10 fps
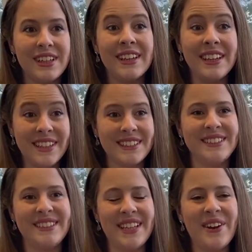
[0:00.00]
Yes,
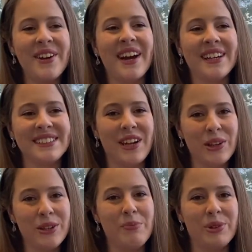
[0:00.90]
this area has a
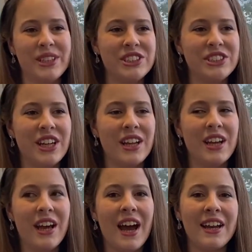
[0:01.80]
lot of potential.
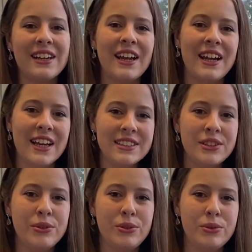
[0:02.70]
And can I ask
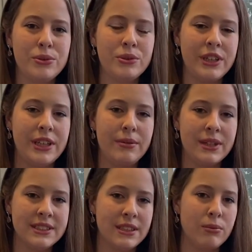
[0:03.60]
you to give
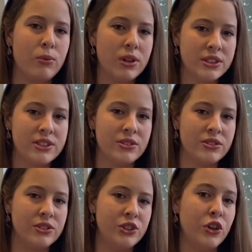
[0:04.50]
us some words
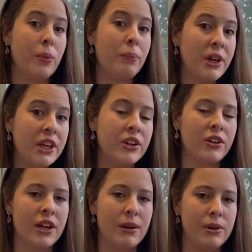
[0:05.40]
on your
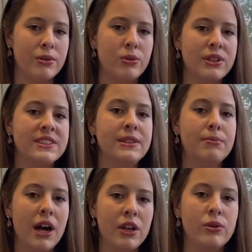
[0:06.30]
opinion about what's the
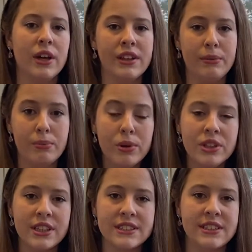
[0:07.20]
value and
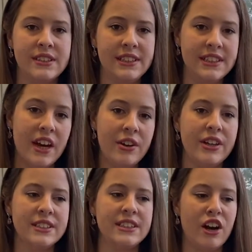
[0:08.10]
importance that these
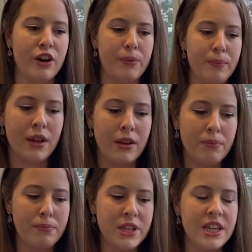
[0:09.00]
areas are
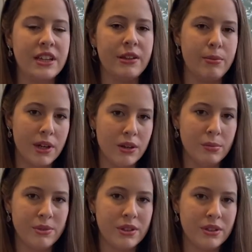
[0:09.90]
being developed?